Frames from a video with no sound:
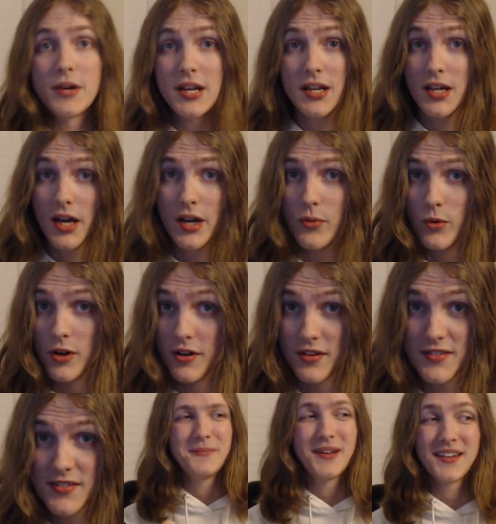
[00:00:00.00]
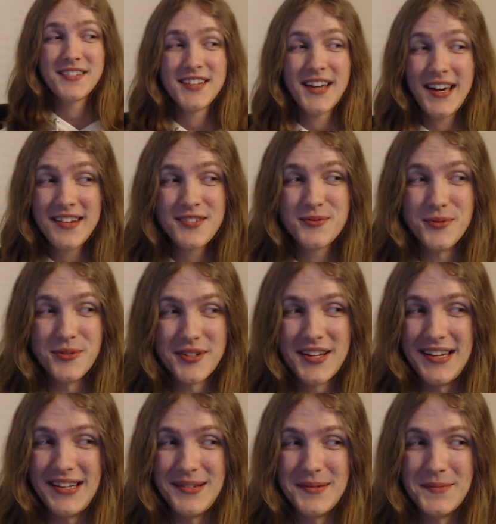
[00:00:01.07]
it got worse, because high school
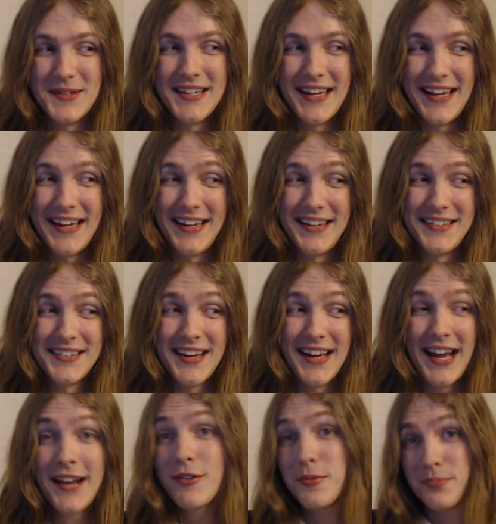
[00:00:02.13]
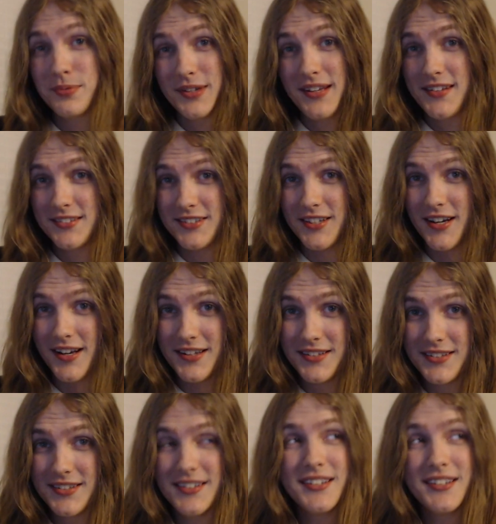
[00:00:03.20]
came, and I replaced God